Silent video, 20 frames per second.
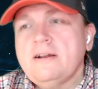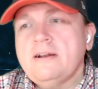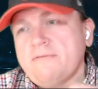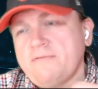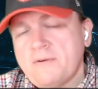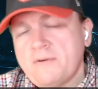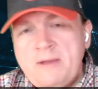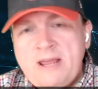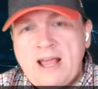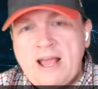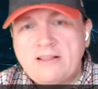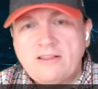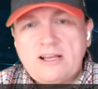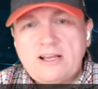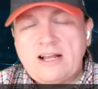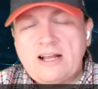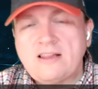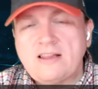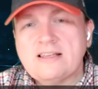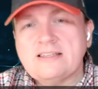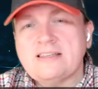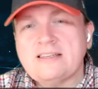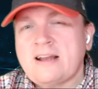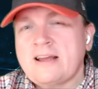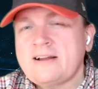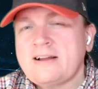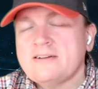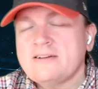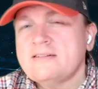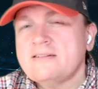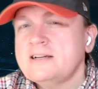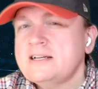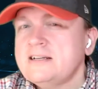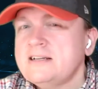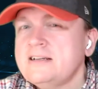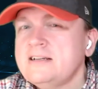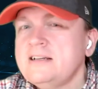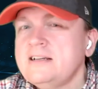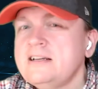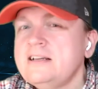me, I look at this and I go,
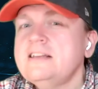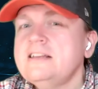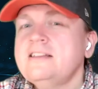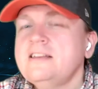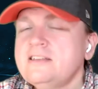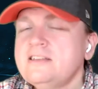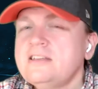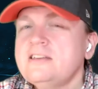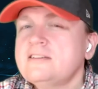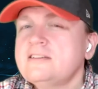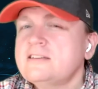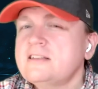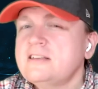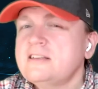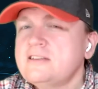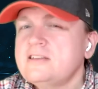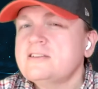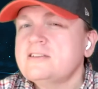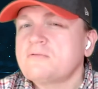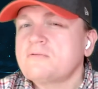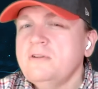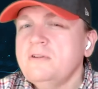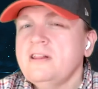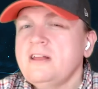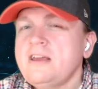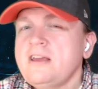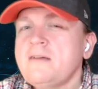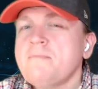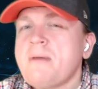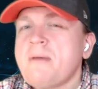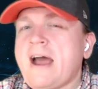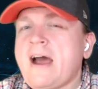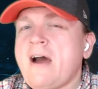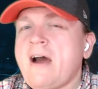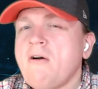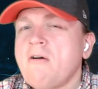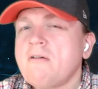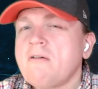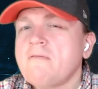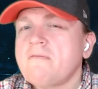this is really
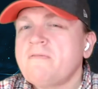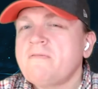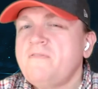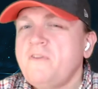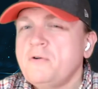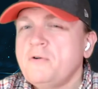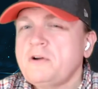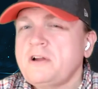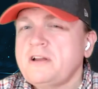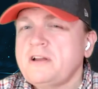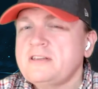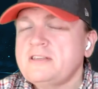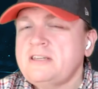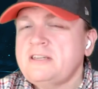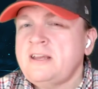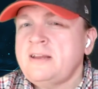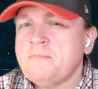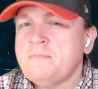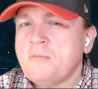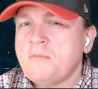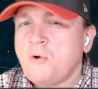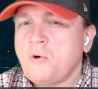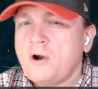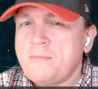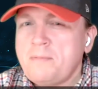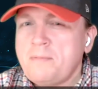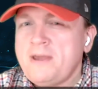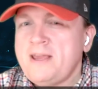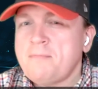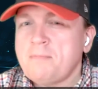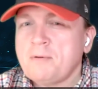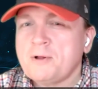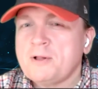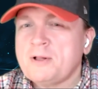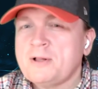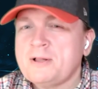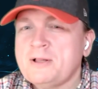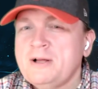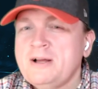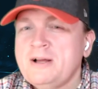about focusing more
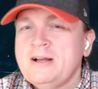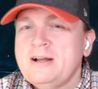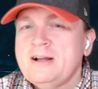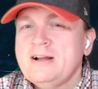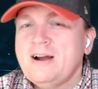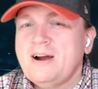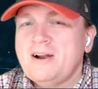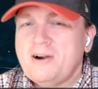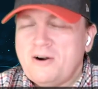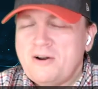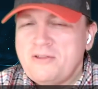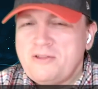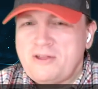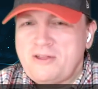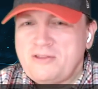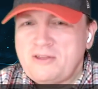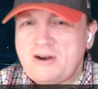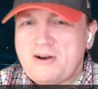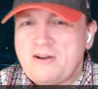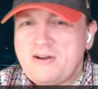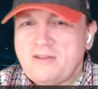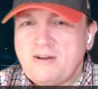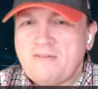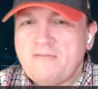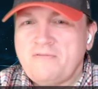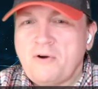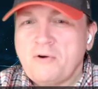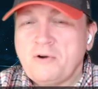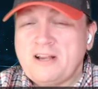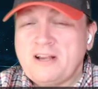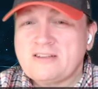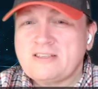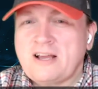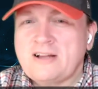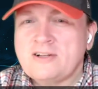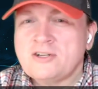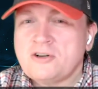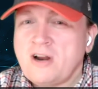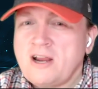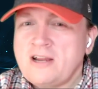people, or their focus
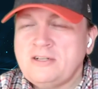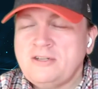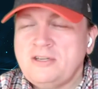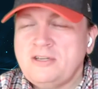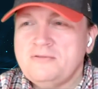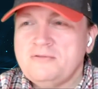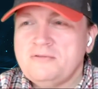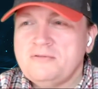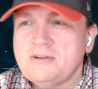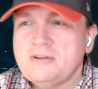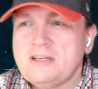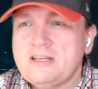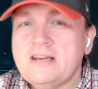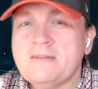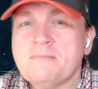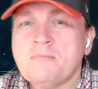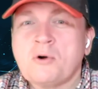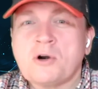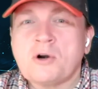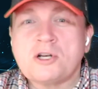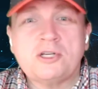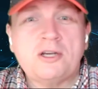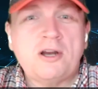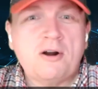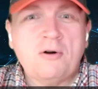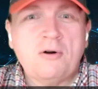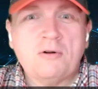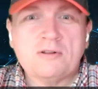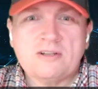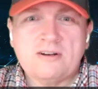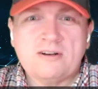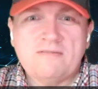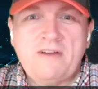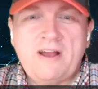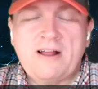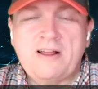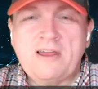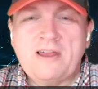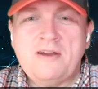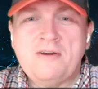on trying to get more shareholder
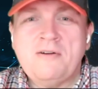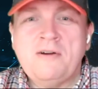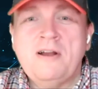value